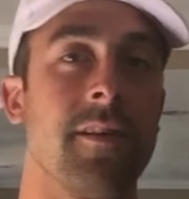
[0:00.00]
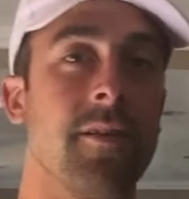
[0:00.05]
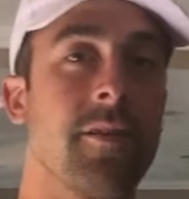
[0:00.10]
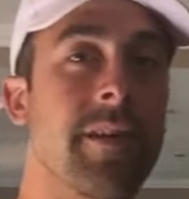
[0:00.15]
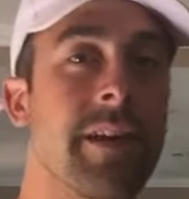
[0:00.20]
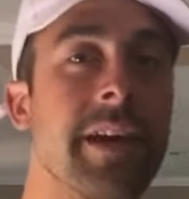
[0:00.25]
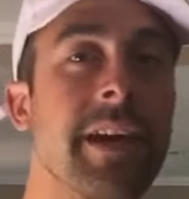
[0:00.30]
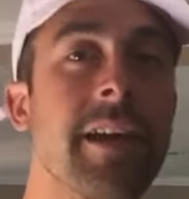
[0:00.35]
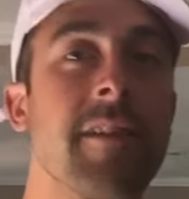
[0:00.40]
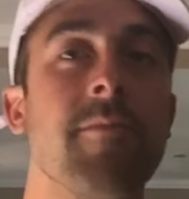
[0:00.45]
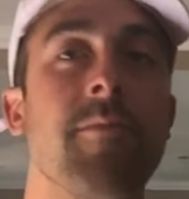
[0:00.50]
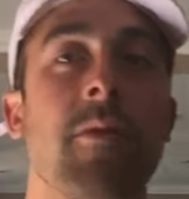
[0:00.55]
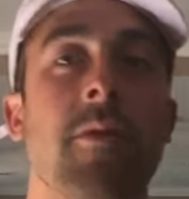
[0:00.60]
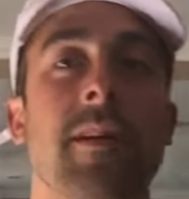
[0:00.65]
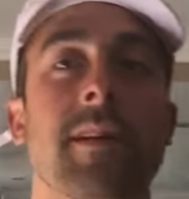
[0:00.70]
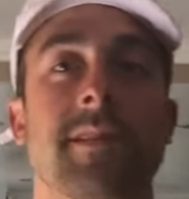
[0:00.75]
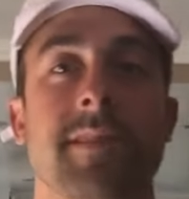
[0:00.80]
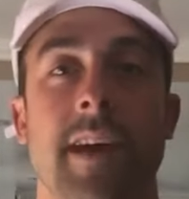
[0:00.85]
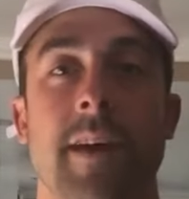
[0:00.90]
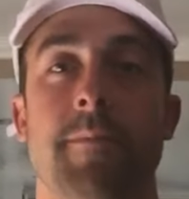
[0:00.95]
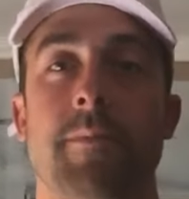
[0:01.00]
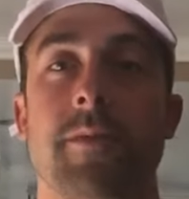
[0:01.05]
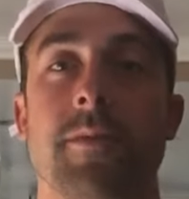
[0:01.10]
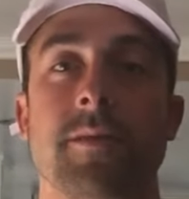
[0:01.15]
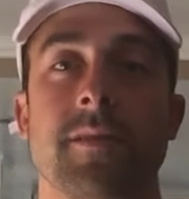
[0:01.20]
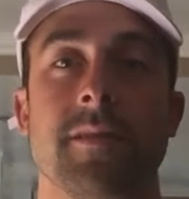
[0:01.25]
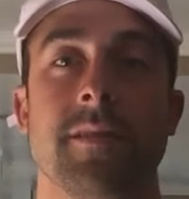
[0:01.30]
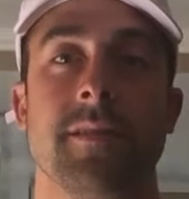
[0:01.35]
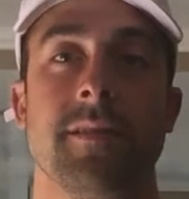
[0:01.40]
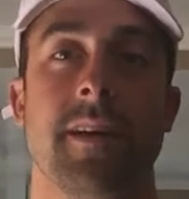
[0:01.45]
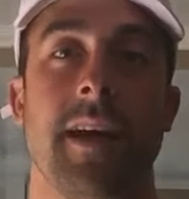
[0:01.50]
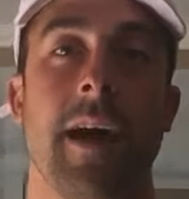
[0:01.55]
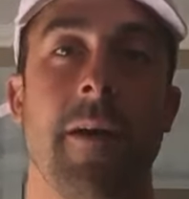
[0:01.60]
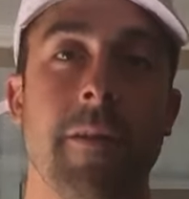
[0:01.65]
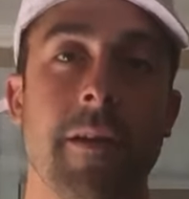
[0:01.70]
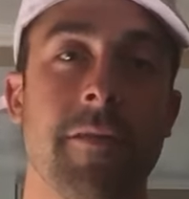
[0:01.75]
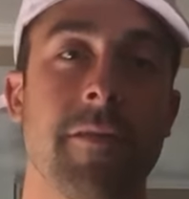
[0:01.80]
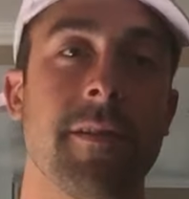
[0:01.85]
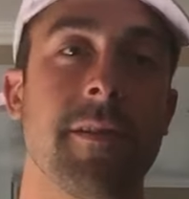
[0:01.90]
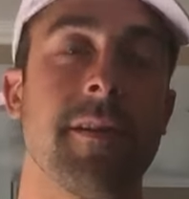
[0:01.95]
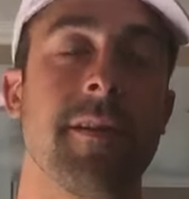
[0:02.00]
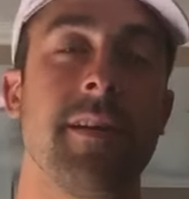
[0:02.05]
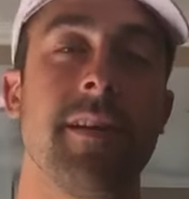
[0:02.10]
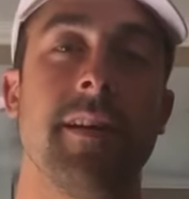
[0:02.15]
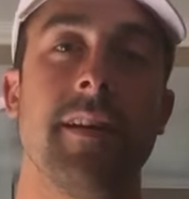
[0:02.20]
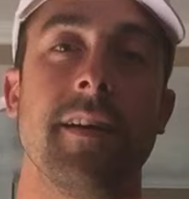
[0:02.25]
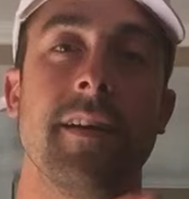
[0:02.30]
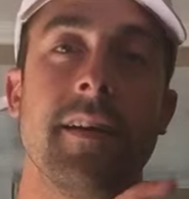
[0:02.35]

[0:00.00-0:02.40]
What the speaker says: You can give more examples. However,